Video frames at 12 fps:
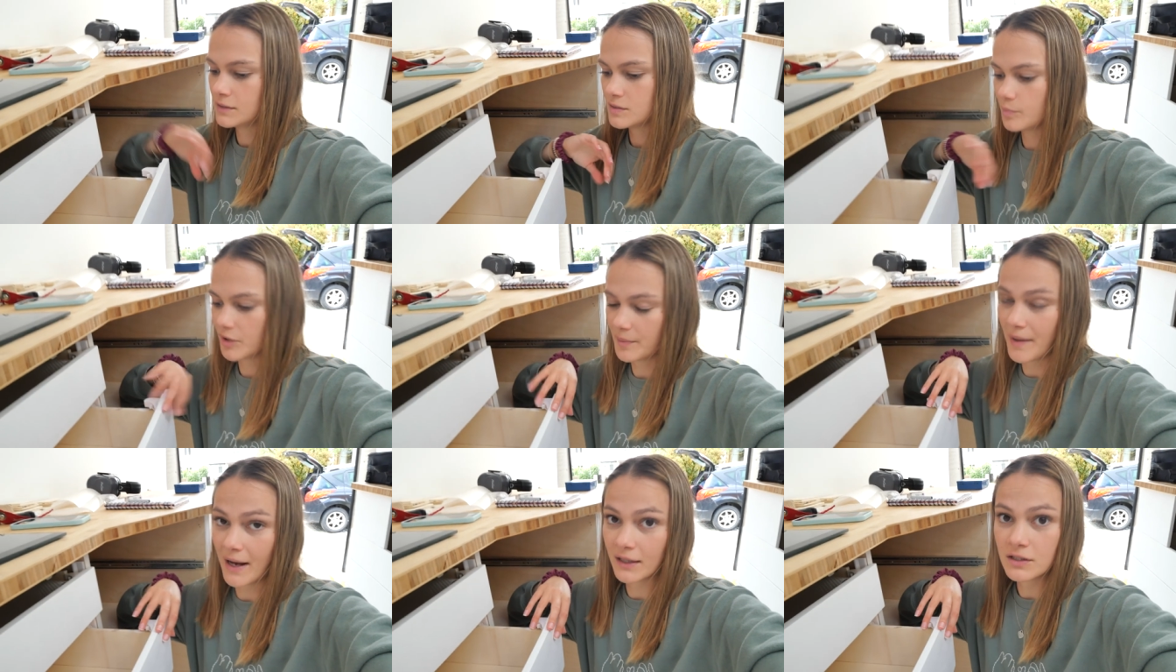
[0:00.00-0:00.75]
to put a
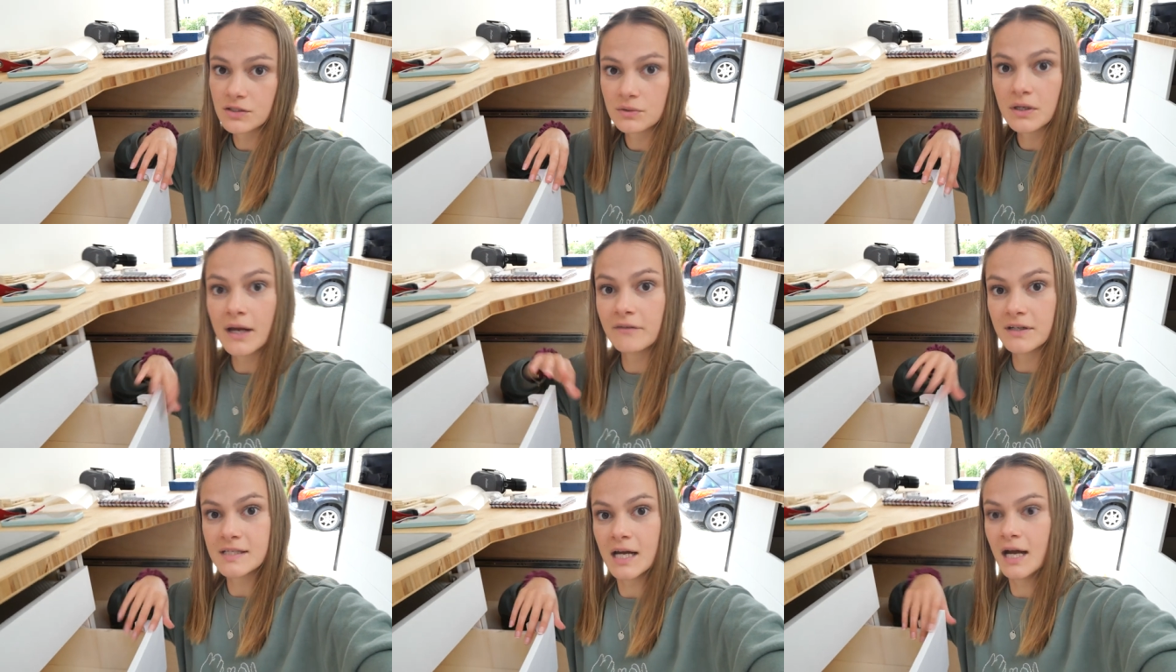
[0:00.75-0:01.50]
magnet to it
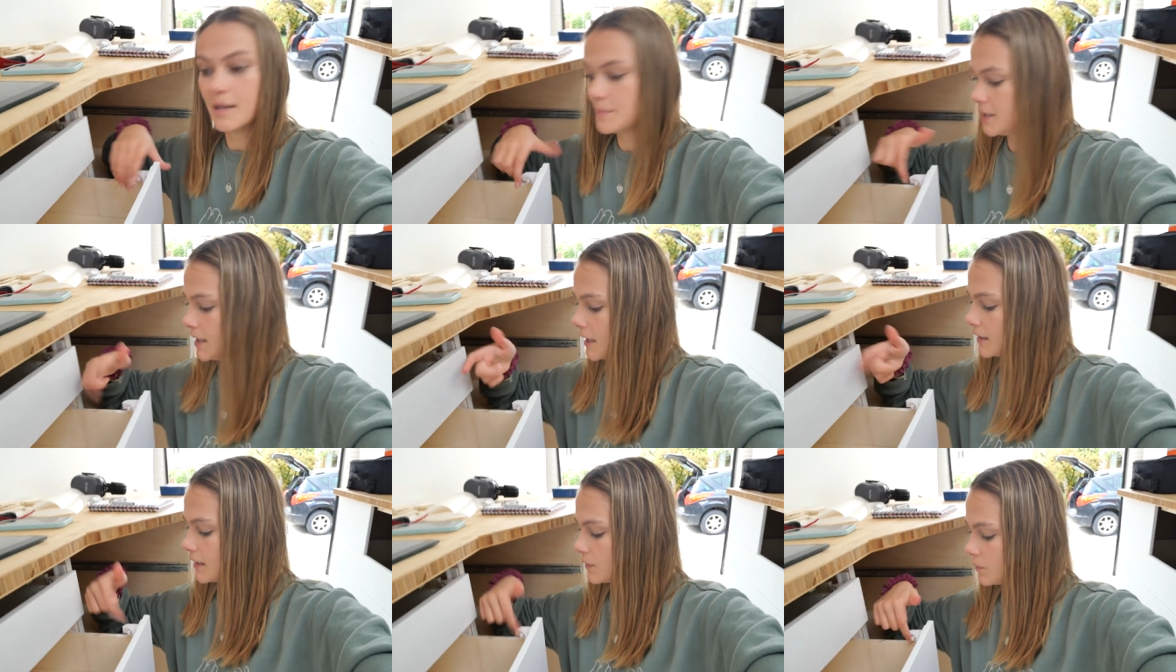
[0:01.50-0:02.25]
every time.
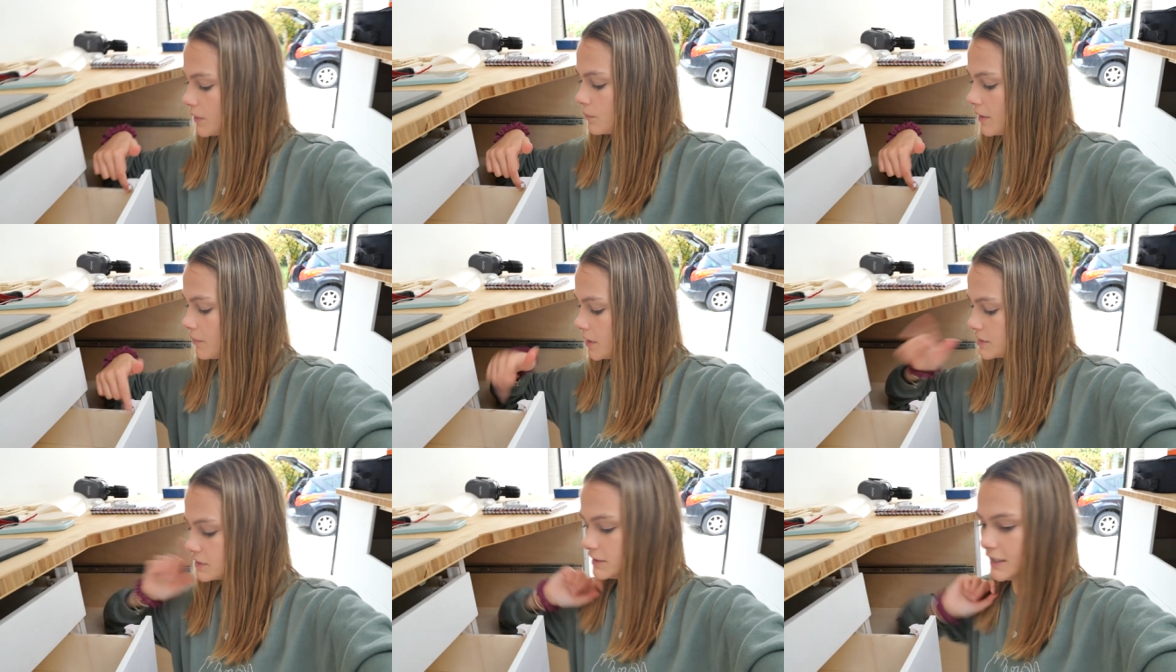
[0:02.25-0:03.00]
And then when we
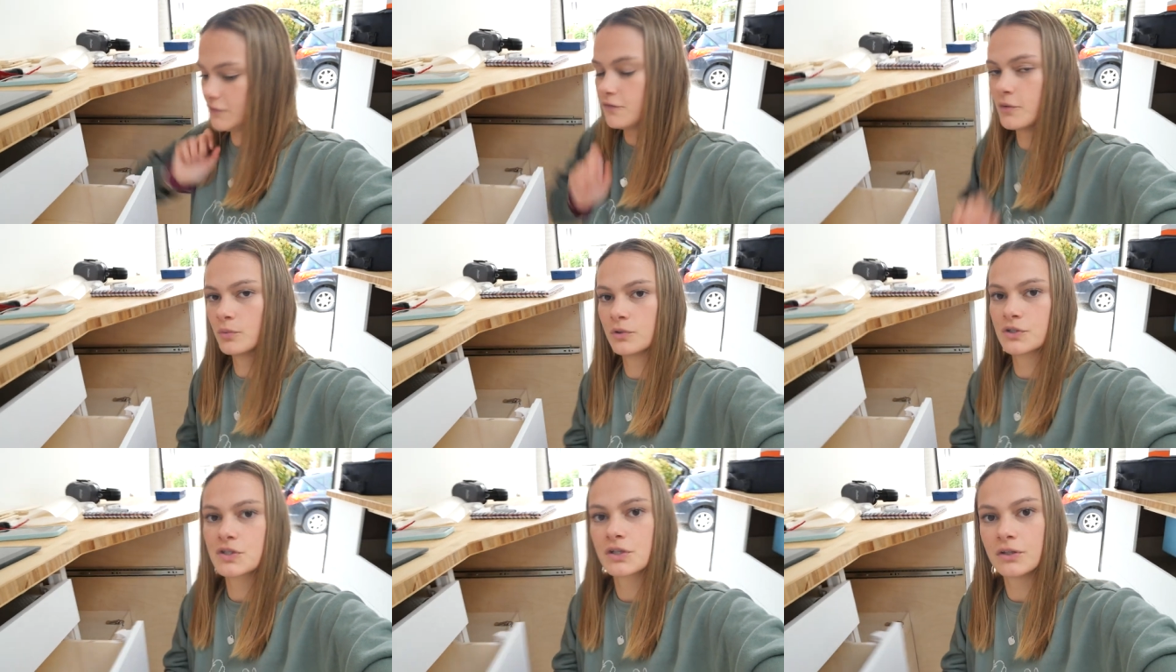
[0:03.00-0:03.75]
want to leave,
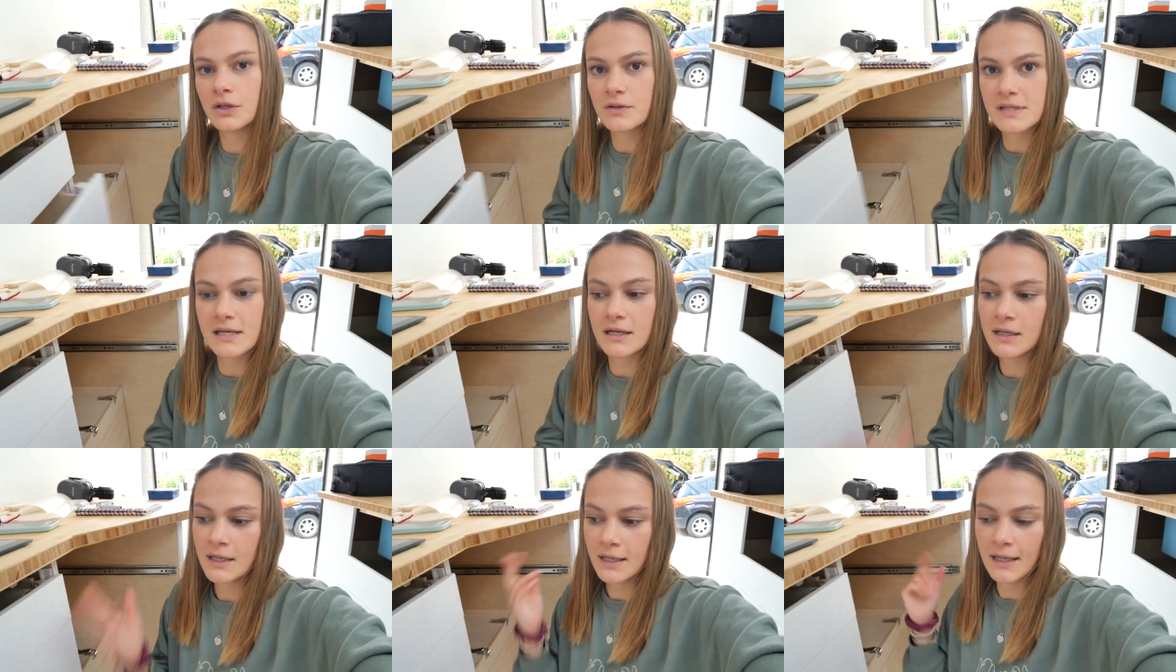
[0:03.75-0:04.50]
we'll just close it
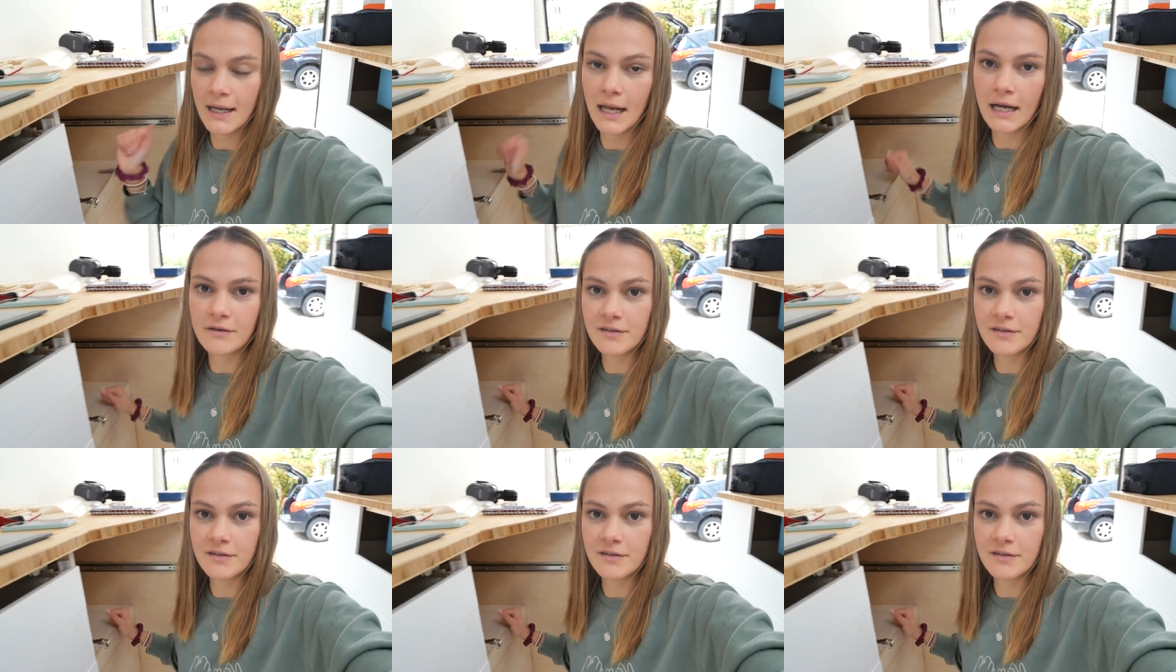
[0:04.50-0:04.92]
and